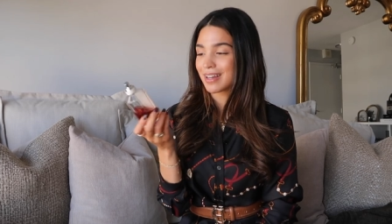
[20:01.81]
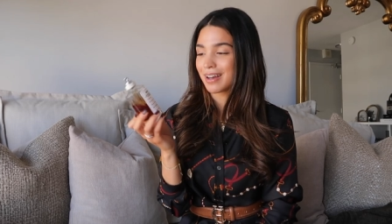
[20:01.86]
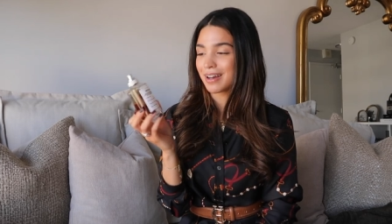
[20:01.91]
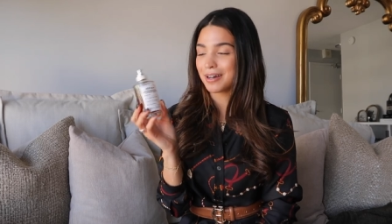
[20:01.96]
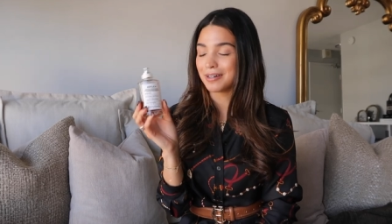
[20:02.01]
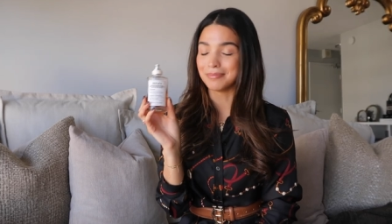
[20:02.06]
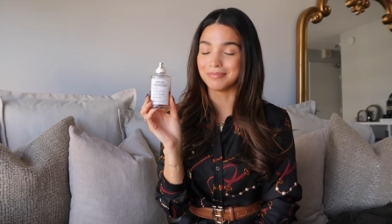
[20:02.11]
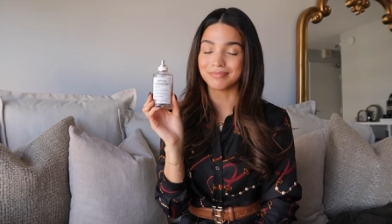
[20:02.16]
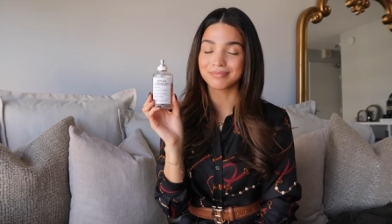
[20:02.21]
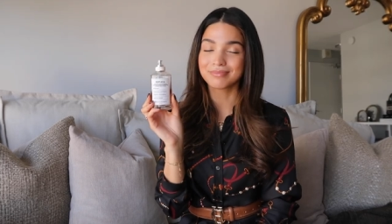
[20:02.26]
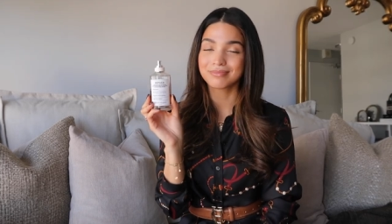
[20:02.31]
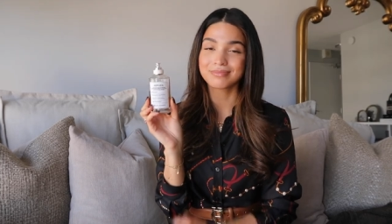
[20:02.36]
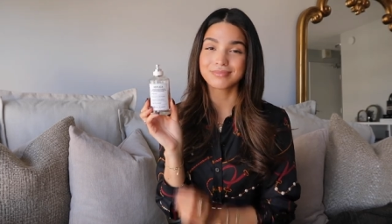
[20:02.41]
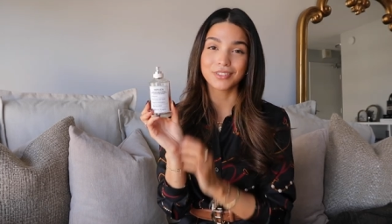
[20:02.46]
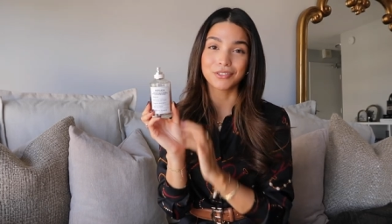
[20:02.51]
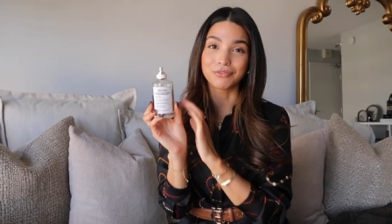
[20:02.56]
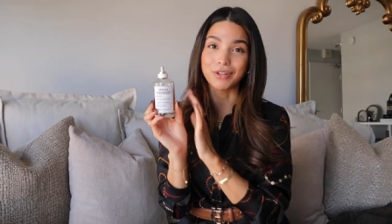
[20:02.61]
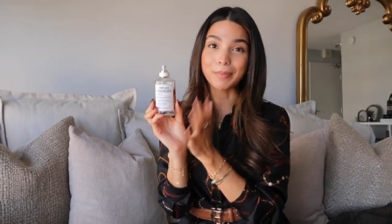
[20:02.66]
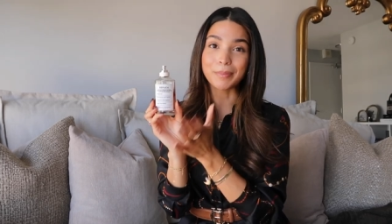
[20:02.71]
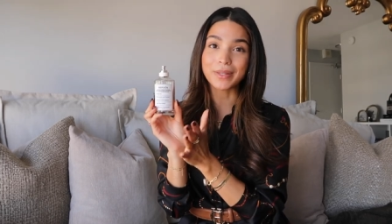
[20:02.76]
Um,
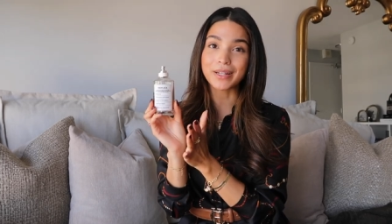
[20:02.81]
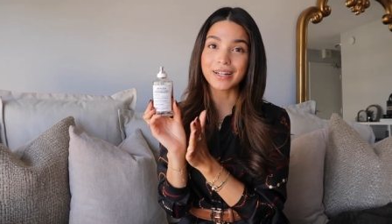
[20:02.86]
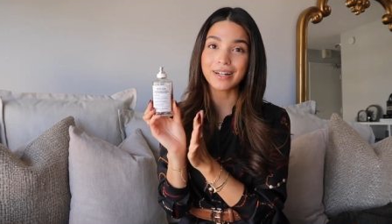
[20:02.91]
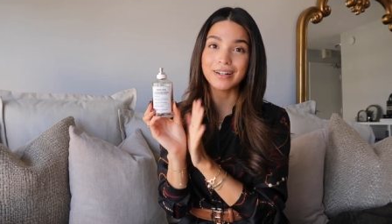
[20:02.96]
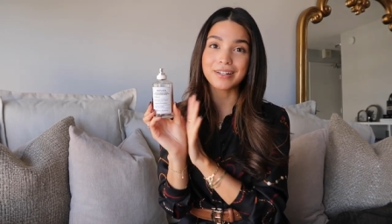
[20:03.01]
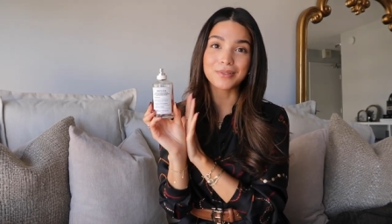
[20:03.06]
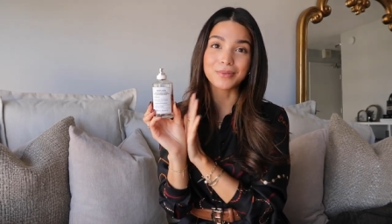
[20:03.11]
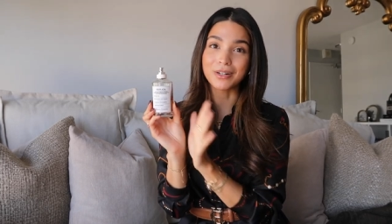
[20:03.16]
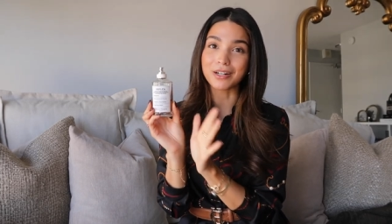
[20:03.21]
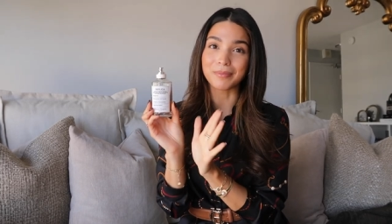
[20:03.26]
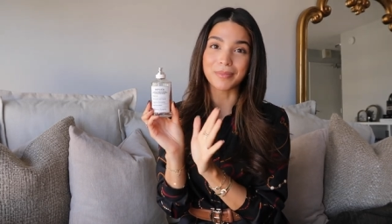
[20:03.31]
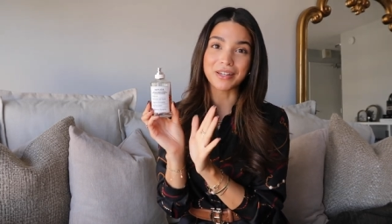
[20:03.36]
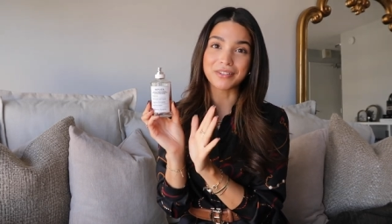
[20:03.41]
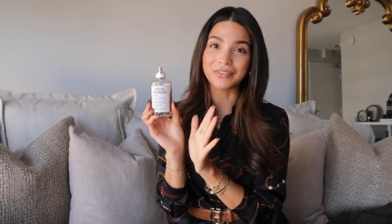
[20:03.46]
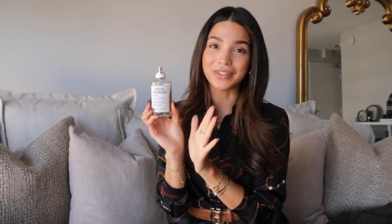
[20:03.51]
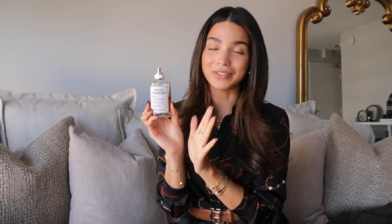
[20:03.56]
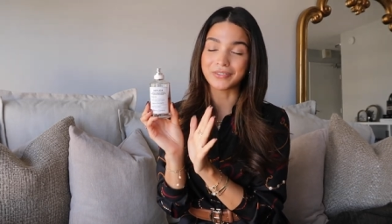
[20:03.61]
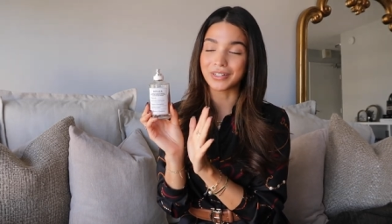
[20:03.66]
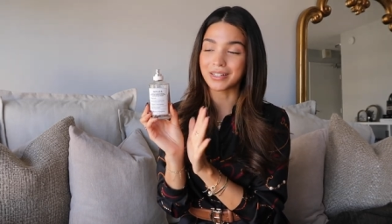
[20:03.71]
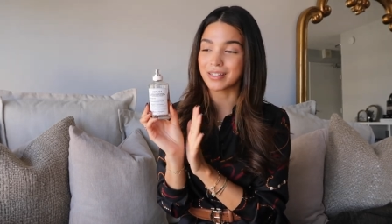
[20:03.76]
replica is one of my
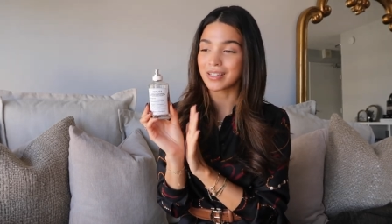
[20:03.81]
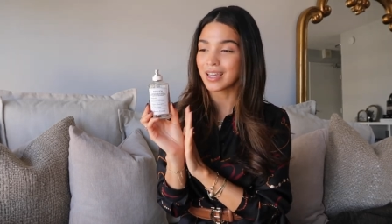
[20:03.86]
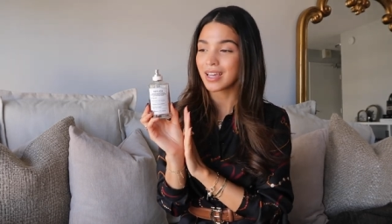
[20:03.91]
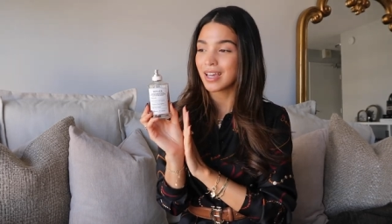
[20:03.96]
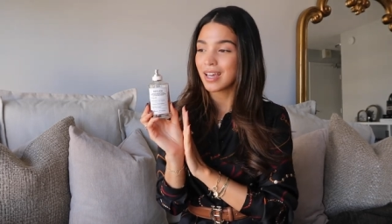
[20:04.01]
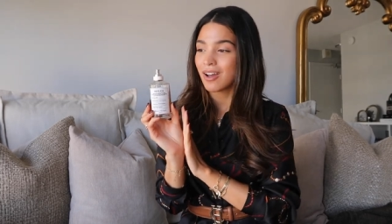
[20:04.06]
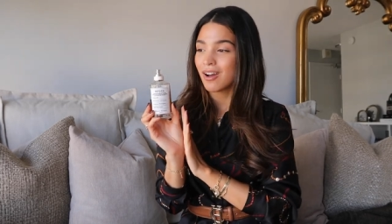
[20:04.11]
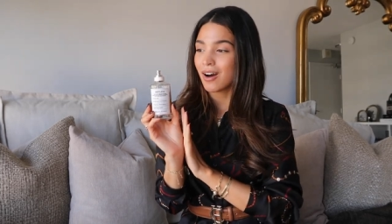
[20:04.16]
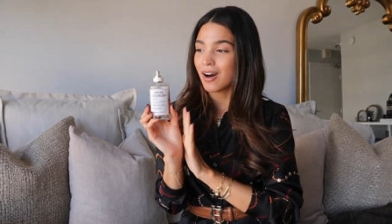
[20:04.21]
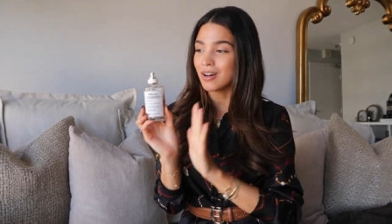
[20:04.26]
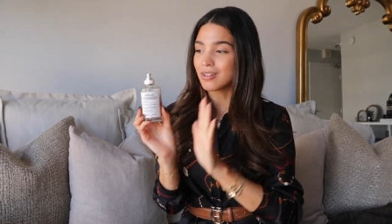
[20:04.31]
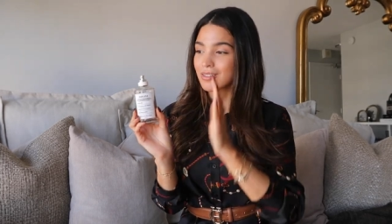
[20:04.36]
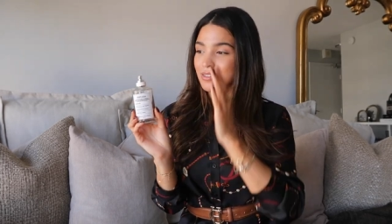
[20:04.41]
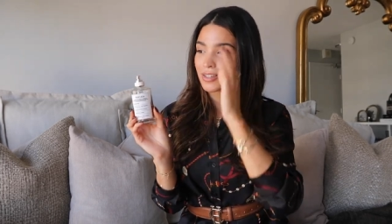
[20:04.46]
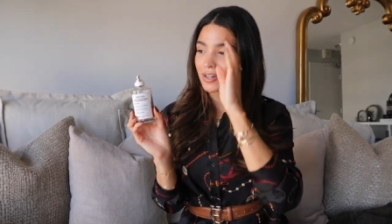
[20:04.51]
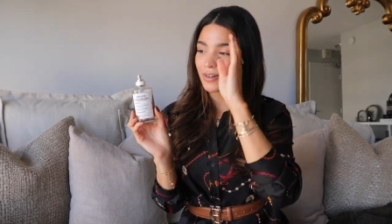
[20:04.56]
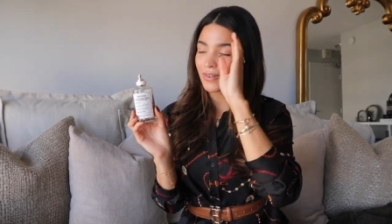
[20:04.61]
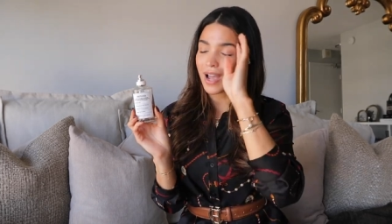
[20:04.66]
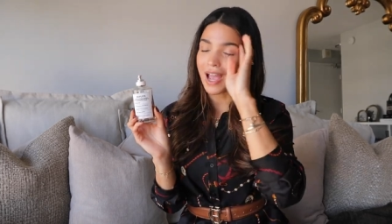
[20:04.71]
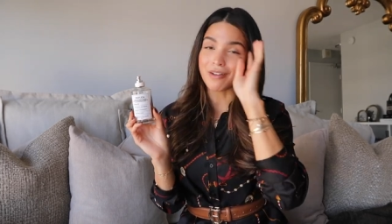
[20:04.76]
favorites.
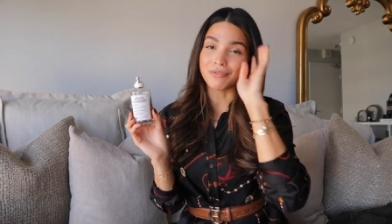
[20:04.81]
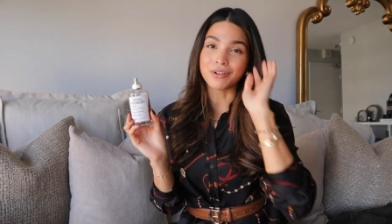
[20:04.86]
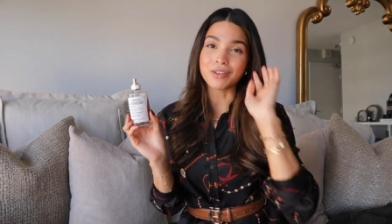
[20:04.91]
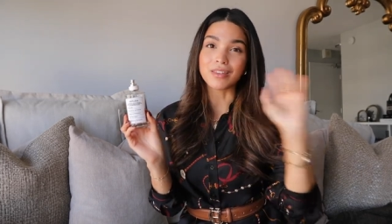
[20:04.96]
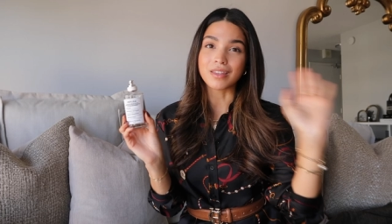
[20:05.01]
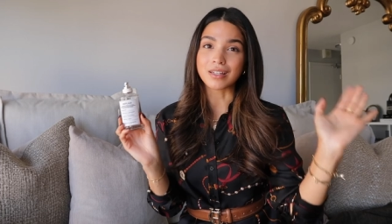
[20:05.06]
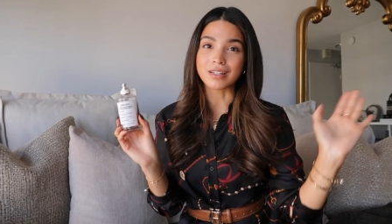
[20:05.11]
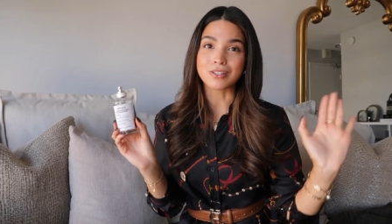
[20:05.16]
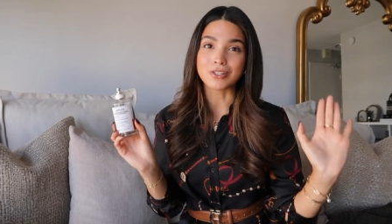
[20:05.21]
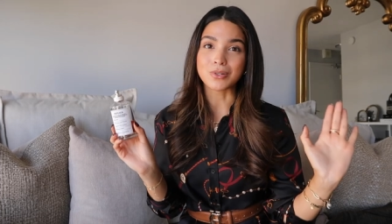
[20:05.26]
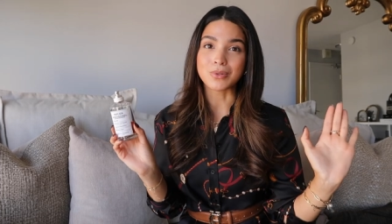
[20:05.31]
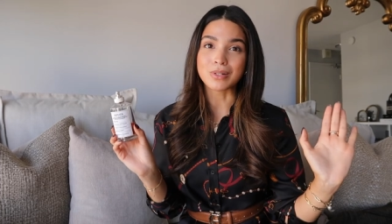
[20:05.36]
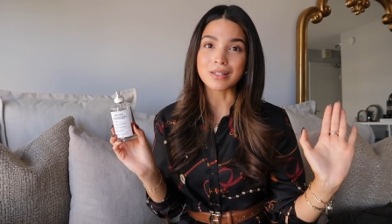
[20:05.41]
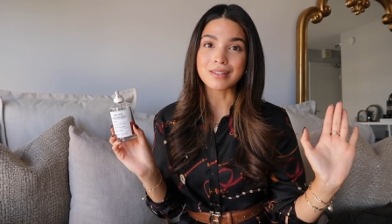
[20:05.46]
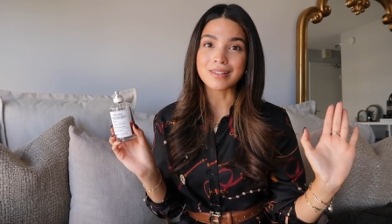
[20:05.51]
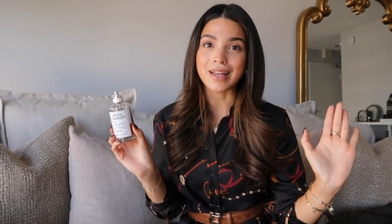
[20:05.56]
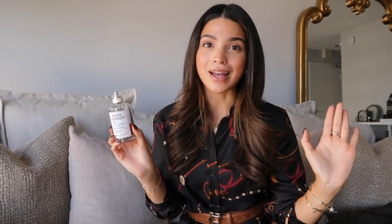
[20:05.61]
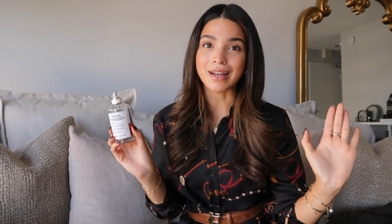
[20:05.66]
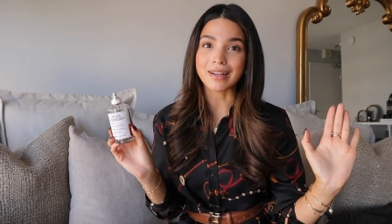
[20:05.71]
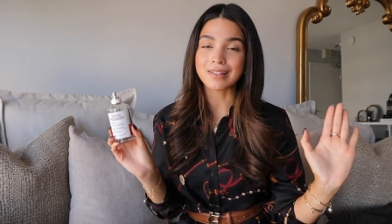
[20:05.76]
Also, everything is
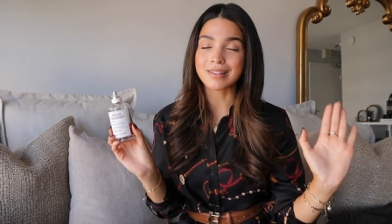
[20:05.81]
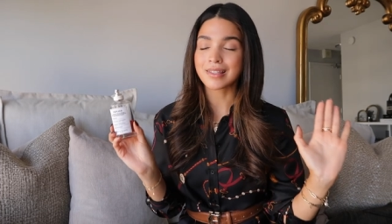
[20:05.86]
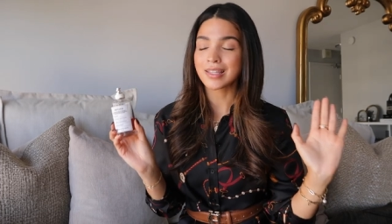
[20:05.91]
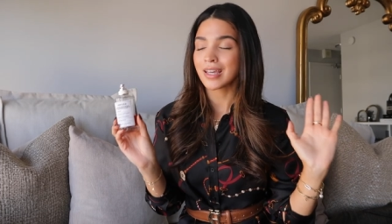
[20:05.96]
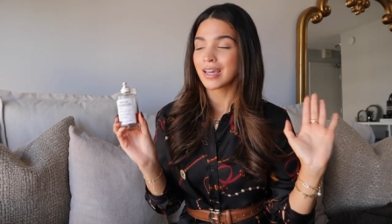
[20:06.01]
unisex.